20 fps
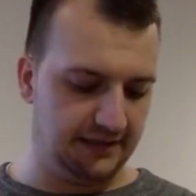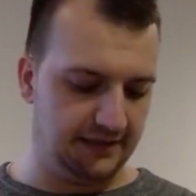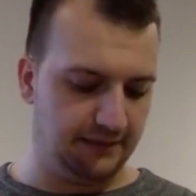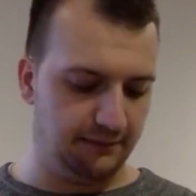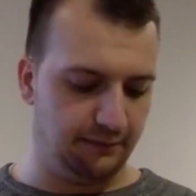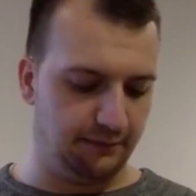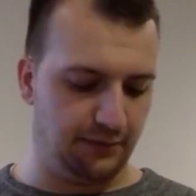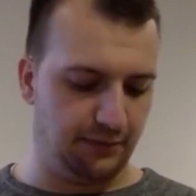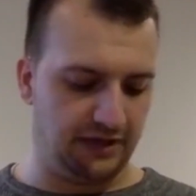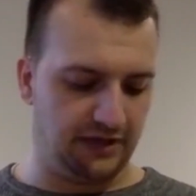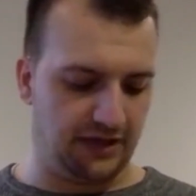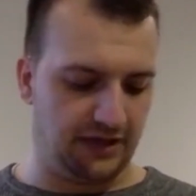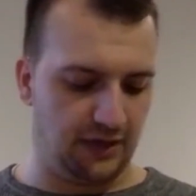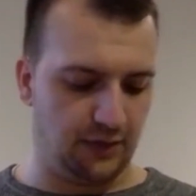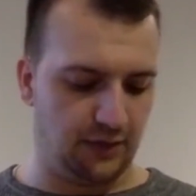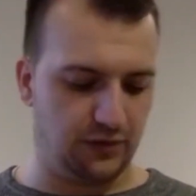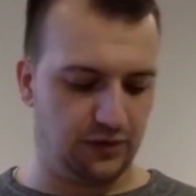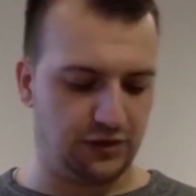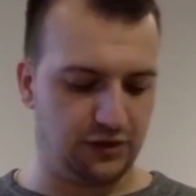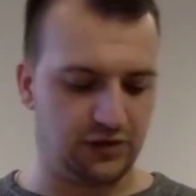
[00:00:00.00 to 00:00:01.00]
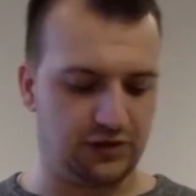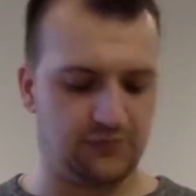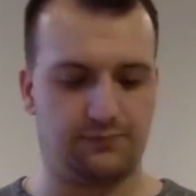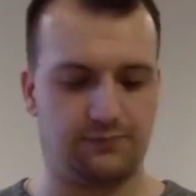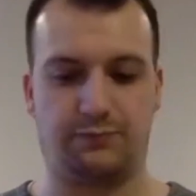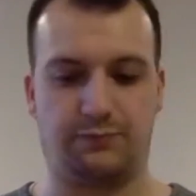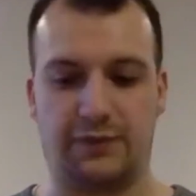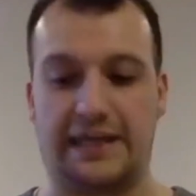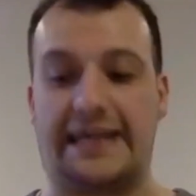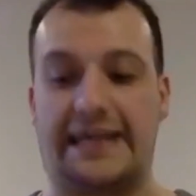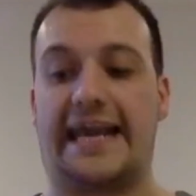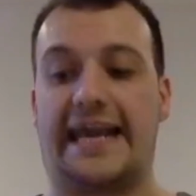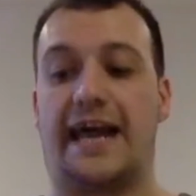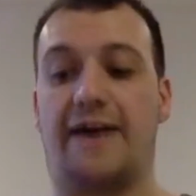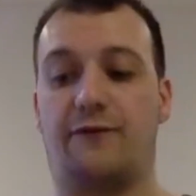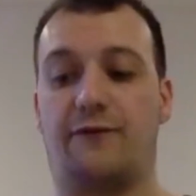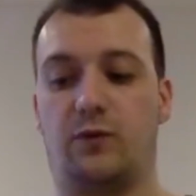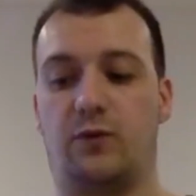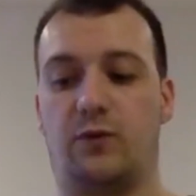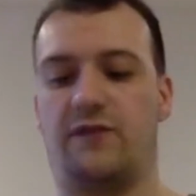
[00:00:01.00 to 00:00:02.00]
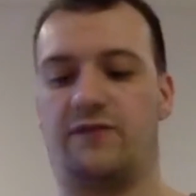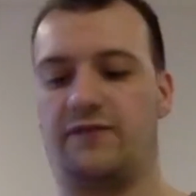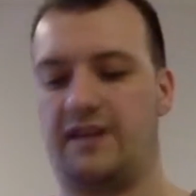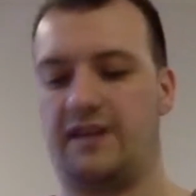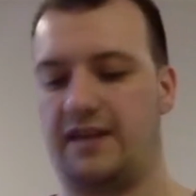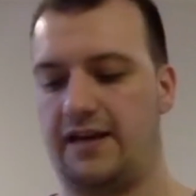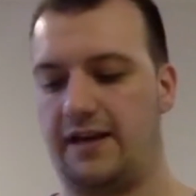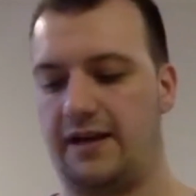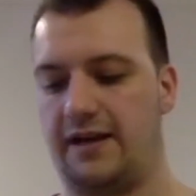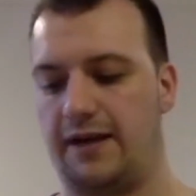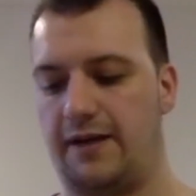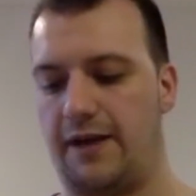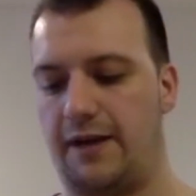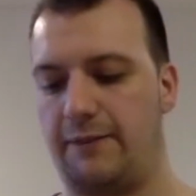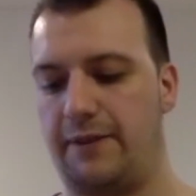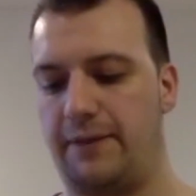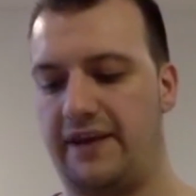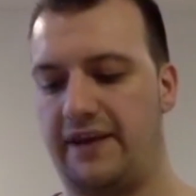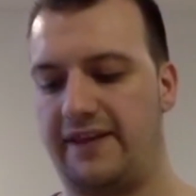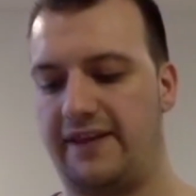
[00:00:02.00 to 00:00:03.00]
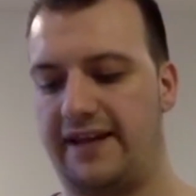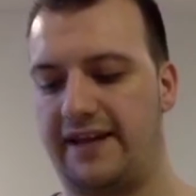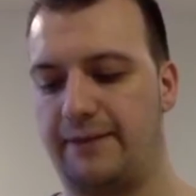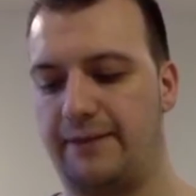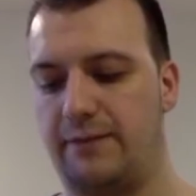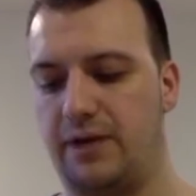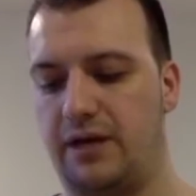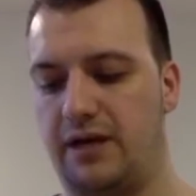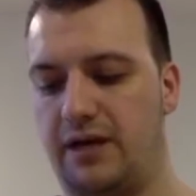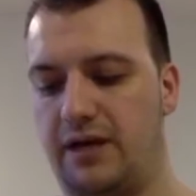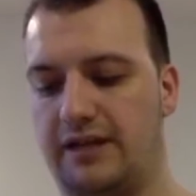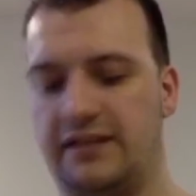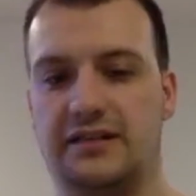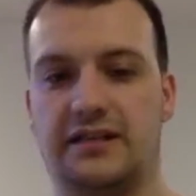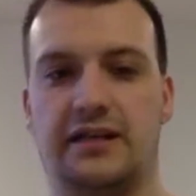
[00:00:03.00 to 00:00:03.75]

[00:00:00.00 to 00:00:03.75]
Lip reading: But I would just be careful with, and bearing that in mind,